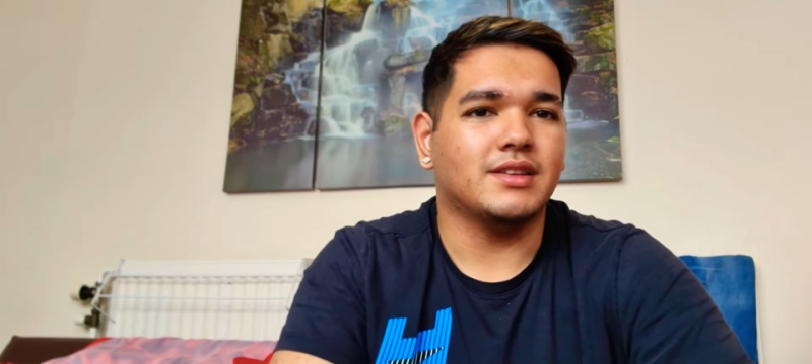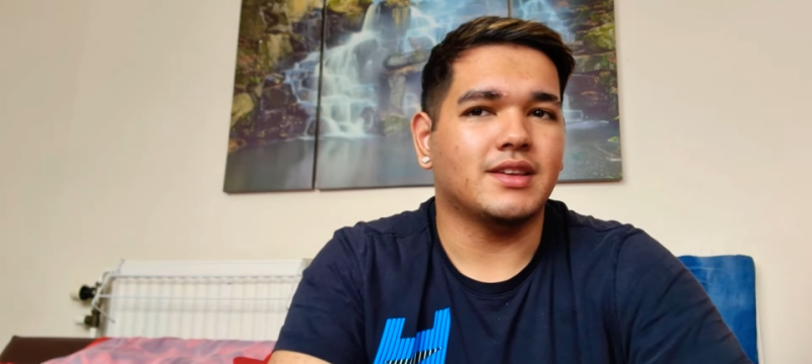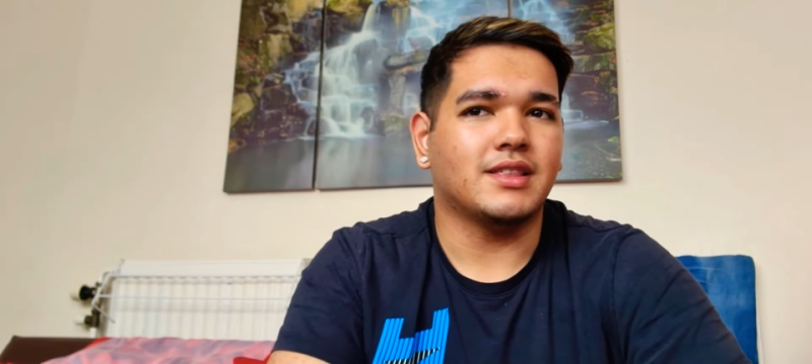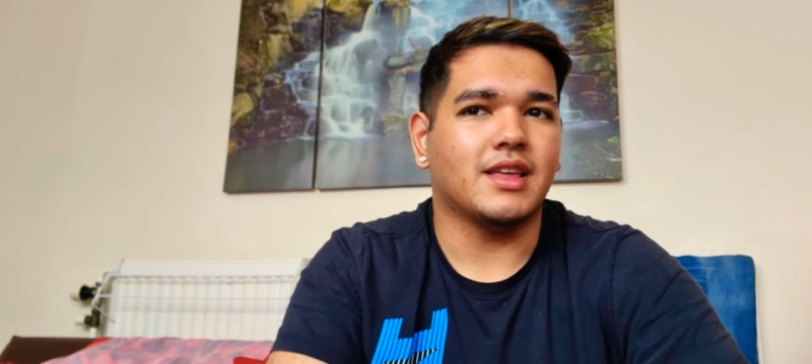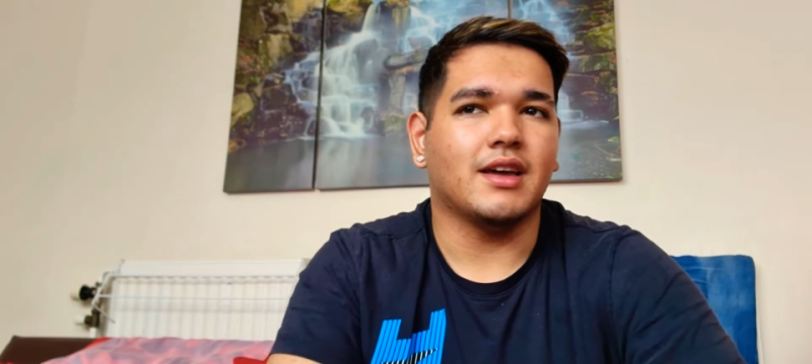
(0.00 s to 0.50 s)

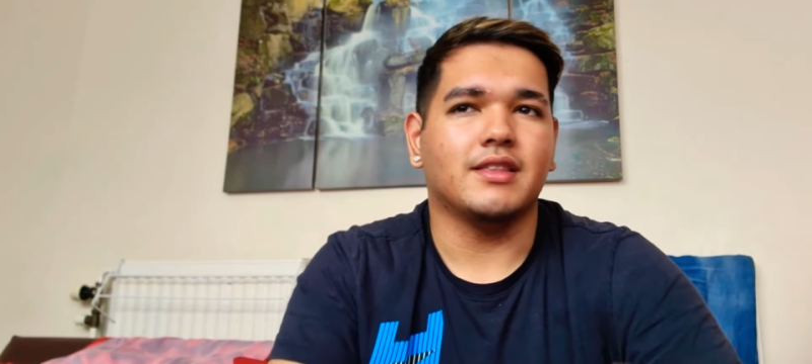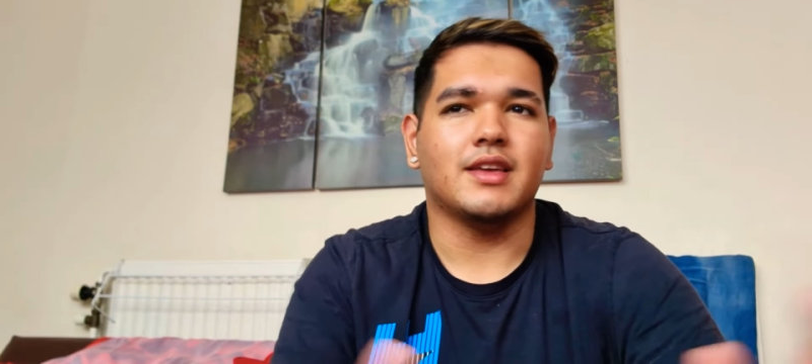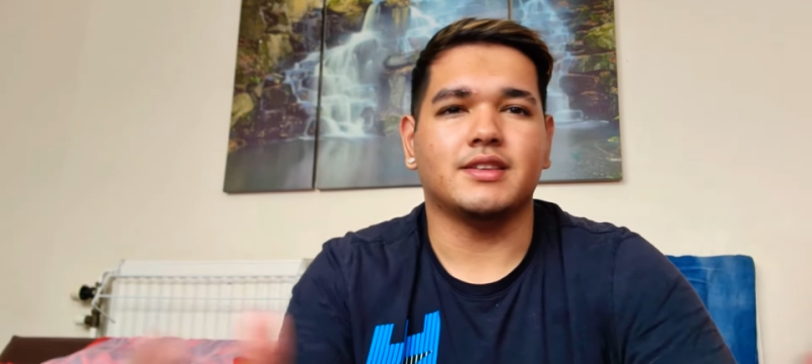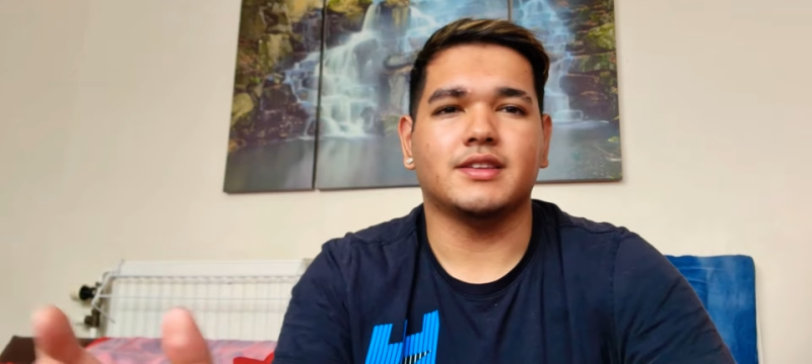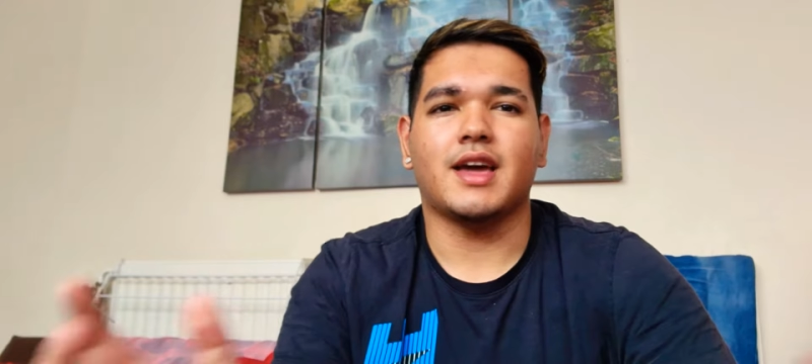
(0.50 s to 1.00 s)
said that.
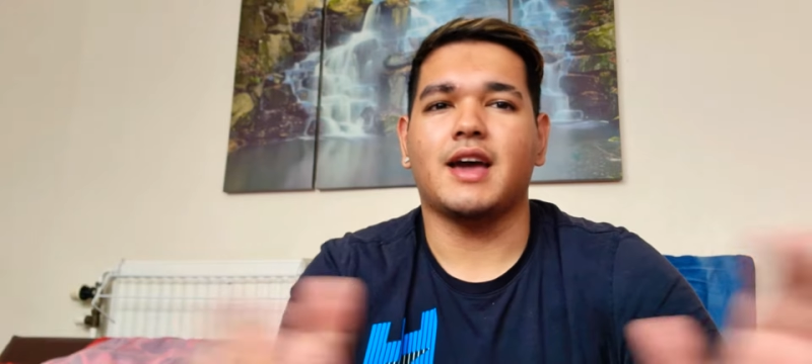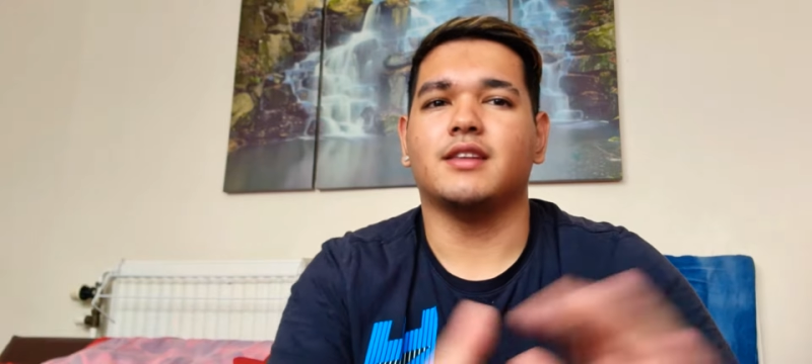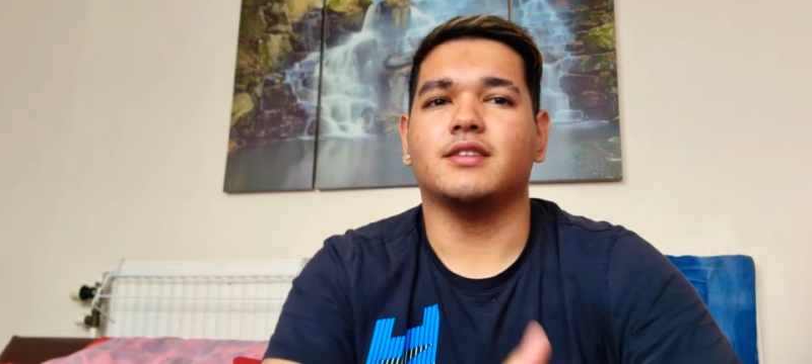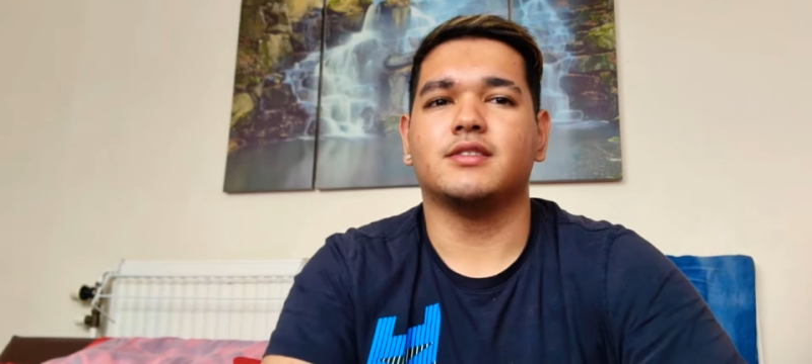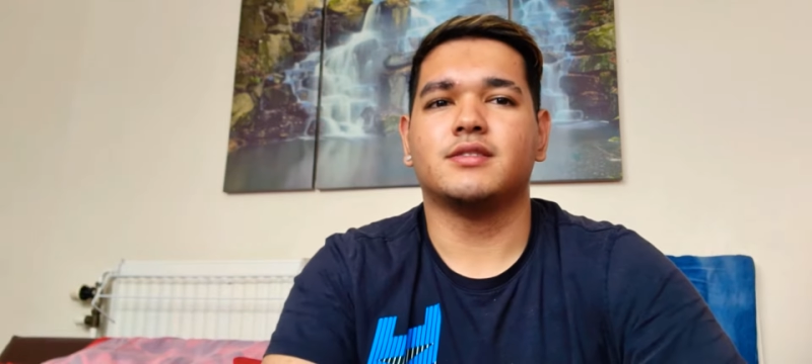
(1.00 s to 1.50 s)
They said
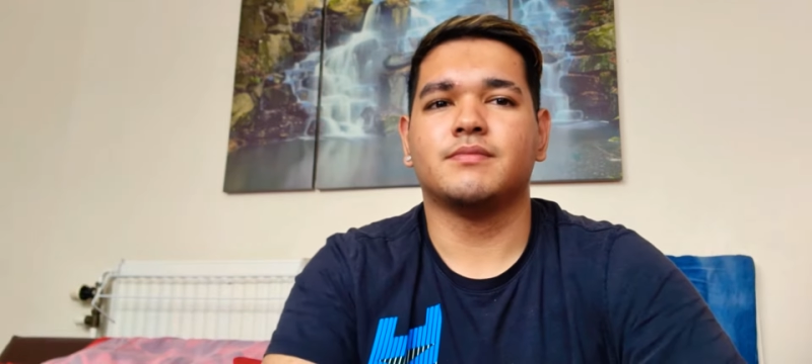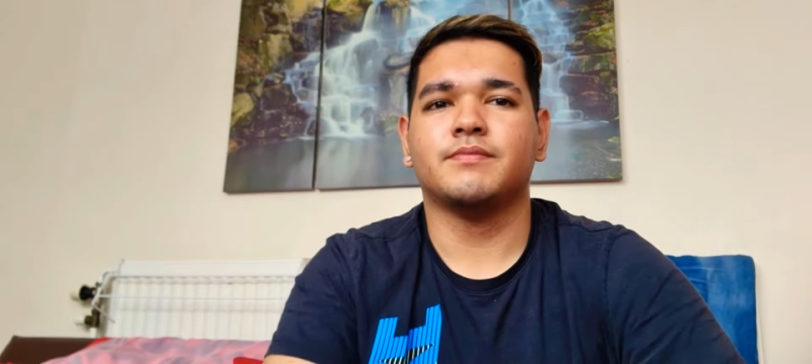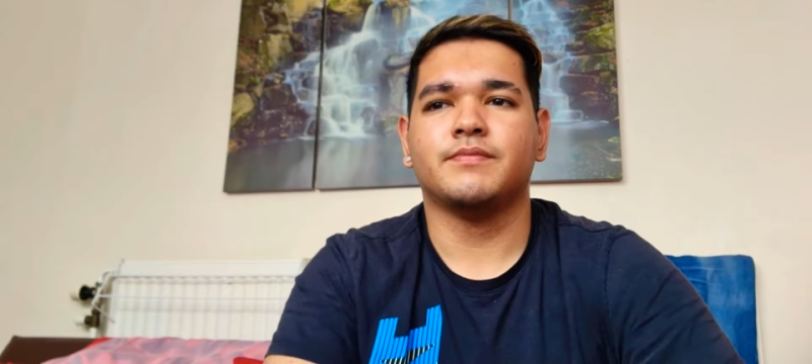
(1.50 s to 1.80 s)
Atlas.